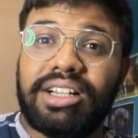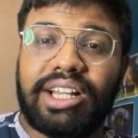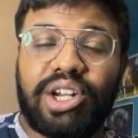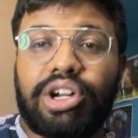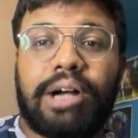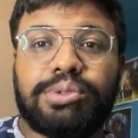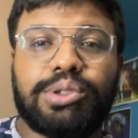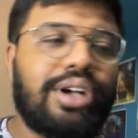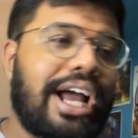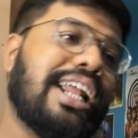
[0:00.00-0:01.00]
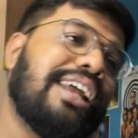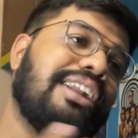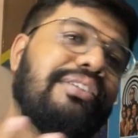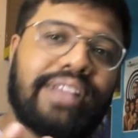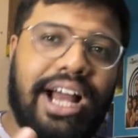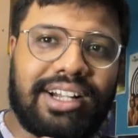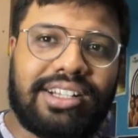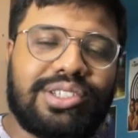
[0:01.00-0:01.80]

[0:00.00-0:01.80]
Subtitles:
they look up to, and I love that.